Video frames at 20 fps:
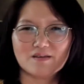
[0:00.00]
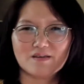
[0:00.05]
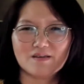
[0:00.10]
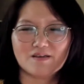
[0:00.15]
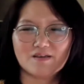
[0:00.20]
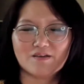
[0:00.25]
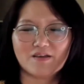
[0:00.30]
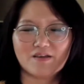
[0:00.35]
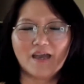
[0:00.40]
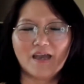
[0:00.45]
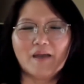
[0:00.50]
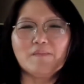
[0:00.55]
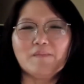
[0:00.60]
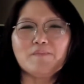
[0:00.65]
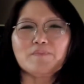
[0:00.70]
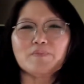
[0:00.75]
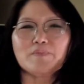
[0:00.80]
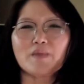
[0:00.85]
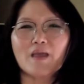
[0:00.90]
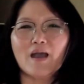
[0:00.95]
Okay,
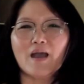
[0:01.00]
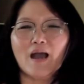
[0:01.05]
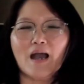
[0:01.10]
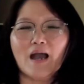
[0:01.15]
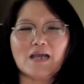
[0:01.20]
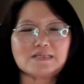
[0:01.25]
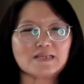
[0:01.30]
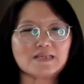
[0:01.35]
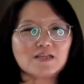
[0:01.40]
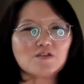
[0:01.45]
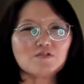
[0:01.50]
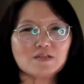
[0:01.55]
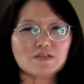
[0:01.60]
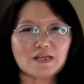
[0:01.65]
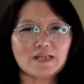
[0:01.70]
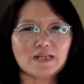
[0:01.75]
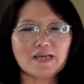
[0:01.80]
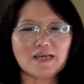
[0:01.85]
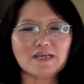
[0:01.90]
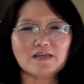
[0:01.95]
I send you the
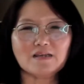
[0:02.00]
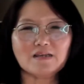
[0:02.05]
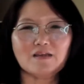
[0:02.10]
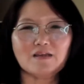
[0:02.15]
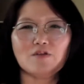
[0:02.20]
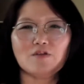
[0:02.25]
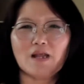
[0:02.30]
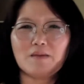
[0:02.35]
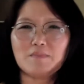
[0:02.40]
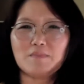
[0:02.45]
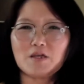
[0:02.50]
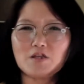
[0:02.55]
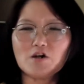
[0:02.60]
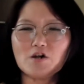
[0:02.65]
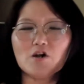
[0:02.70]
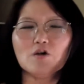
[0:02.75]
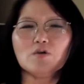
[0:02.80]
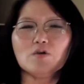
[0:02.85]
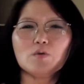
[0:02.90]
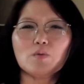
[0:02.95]
link. You let me
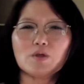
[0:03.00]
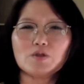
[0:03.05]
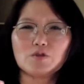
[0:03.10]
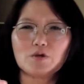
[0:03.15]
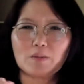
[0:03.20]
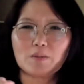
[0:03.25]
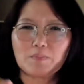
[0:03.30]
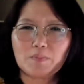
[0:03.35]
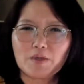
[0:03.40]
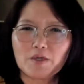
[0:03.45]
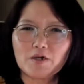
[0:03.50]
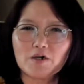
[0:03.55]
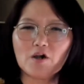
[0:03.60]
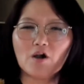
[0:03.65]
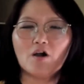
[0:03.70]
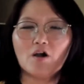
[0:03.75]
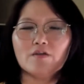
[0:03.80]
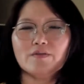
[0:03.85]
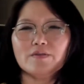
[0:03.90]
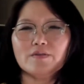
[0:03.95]
know you want to appear
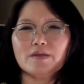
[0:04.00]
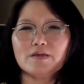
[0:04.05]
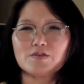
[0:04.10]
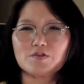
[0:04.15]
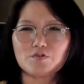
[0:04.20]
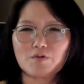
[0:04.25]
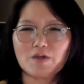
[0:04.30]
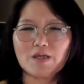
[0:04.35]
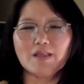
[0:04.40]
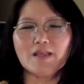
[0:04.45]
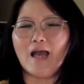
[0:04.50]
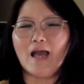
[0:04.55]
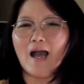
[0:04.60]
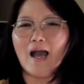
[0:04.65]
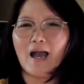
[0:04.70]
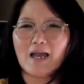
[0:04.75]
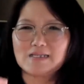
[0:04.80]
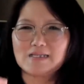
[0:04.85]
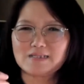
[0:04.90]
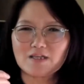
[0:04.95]
on the screen.
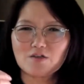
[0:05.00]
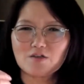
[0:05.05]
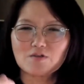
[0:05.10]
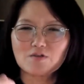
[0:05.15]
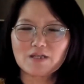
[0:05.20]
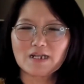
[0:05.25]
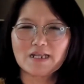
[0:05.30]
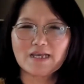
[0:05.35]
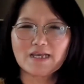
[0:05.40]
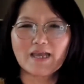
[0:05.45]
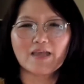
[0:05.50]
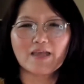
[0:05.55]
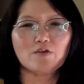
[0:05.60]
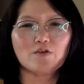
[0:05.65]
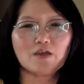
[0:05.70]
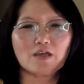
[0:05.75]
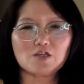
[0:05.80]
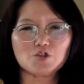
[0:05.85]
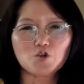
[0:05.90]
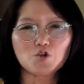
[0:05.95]
I send you the link and you
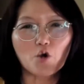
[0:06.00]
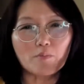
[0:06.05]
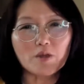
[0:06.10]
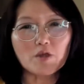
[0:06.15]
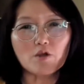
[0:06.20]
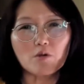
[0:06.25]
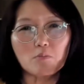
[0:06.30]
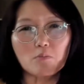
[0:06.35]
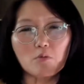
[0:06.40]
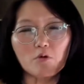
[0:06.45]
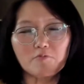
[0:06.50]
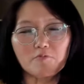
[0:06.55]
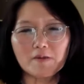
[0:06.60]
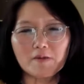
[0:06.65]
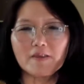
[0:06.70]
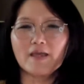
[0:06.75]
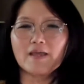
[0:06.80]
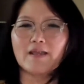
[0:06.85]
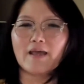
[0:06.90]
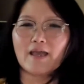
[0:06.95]
can show me your movement
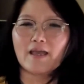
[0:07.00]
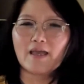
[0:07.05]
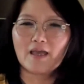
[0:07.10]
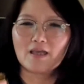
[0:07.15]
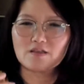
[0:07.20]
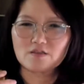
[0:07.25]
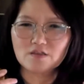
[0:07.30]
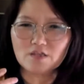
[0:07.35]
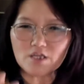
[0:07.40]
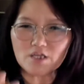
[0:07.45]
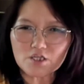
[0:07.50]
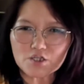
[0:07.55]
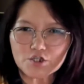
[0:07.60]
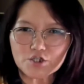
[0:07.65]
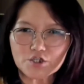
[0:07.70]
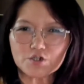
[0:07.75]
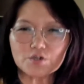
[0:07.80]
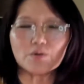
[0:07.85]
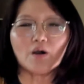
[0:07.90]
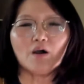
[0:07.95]
and I can teach
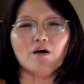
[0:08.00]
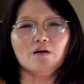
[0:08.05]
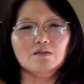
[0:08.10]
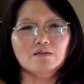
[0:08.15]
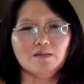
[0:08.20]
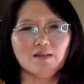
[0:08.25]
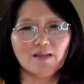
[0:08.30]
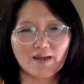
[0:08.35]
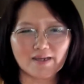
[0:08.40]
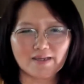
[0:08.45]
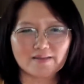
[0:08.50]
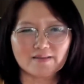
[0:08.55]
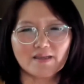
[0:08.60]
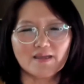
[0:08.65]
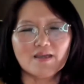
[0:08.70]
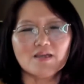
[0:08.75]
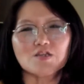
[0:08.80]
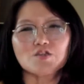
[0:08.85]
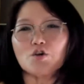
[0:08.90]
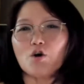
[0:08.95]
you online.
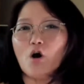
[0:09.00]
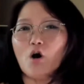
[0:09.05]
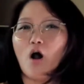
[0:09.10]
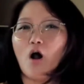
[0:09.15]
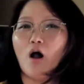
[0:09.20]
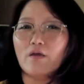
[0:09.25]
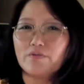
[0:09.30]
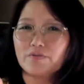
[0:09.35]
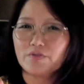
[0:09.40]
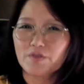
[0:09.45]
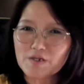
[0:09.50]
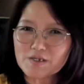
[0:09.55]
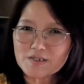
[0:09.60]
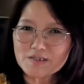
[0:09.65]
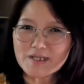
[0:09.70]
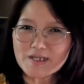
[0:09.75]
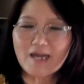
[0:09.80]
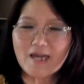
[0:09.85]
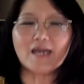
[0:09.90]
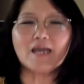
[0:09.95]
So on
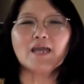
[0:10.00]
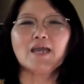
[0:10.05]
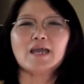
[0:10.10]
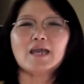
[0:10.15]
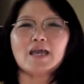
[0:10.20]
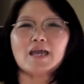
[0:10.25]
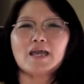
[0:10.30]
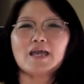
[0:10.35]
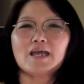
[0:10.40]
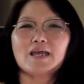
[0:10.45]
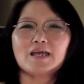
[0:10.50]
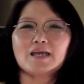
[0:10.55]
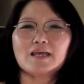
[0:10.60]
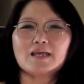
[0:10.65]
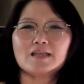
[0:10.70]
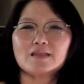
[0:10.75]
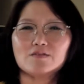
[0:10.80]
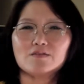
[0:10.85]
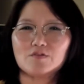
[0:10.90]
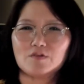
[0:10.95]
Thursday,
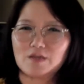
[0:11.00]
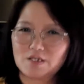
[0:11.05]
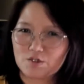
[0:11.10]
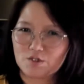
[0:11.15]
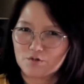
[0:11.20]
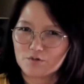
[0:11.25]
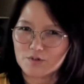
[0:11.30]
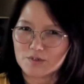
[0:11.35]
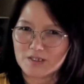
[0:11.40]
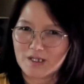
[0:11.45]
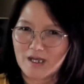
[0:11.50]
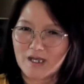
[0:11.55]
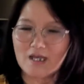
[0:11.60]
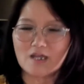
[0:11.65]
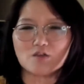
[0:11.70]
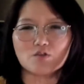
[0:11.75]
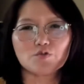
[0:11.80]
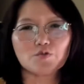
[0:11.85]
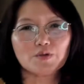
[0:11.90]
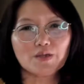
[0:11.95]
today's Tuesday, in
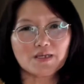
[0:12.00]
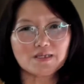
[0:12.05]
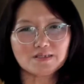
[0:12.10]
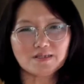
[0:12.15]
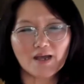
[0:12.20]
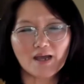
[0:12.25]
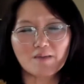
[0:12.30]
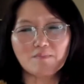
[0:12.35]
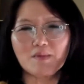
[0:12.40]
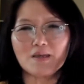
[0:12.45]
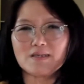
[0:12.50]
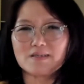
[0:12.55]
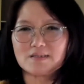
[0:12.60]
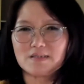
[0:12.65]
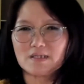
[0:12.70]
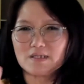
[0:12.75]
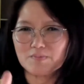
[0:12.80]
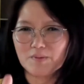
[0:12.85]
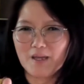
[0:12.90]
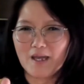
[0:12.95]
2 days time at
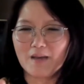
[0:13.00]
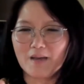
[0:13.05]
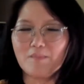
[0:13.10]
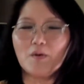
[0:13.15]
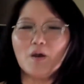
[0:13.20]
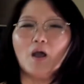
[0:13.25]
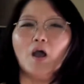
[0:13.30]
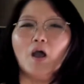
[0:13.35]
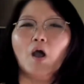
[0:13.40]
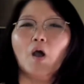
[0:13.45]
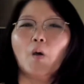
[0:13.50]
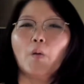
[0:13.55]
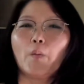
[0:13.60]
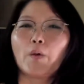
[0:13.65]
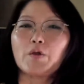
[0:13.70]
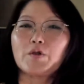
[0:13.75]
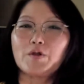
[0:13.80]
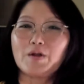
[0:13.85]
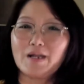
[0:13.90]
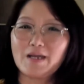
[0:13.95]
6 p.m., we're going
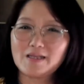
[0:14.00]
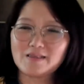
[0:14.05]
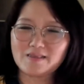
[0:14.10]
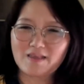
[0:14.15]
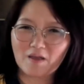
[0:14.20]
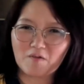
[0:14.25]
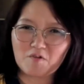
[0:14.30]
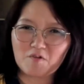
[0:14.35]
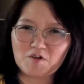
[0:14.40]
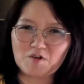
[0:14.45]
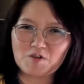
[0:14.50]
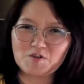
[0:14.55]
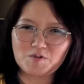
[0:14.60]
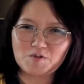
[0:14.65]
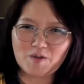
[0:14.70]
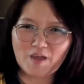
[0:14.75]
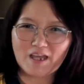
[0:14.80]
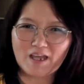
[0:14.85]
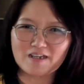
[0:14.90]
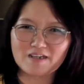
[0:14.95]
to learn Taekwondo
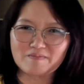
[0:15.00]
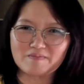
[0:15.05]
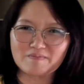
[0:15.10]
together.